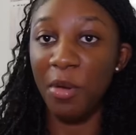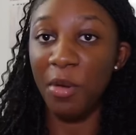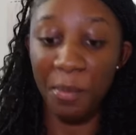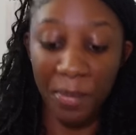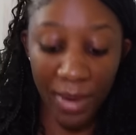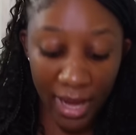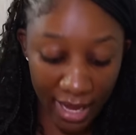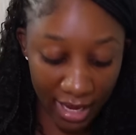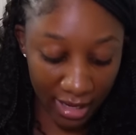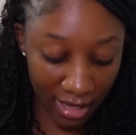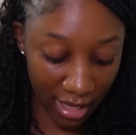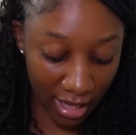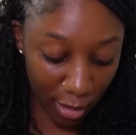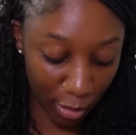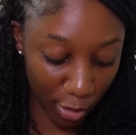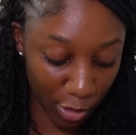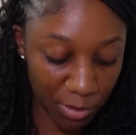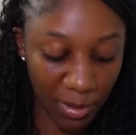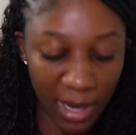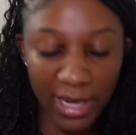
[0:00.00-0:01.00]
on buying a
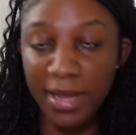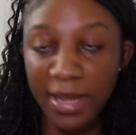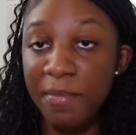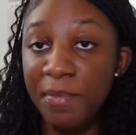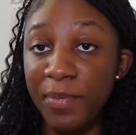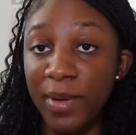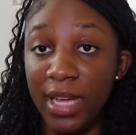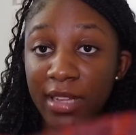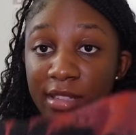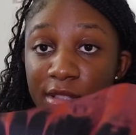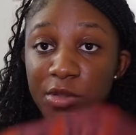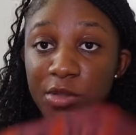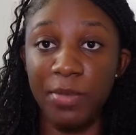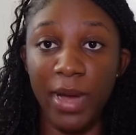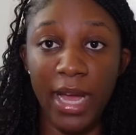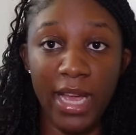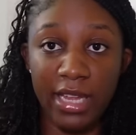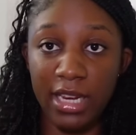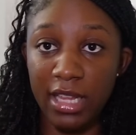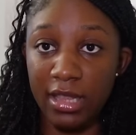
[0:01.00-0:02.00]
lot so i didn't plan to
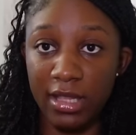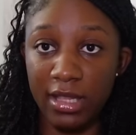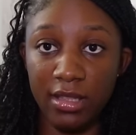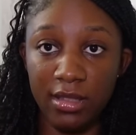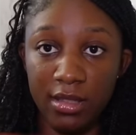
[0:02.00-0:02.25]
buy anything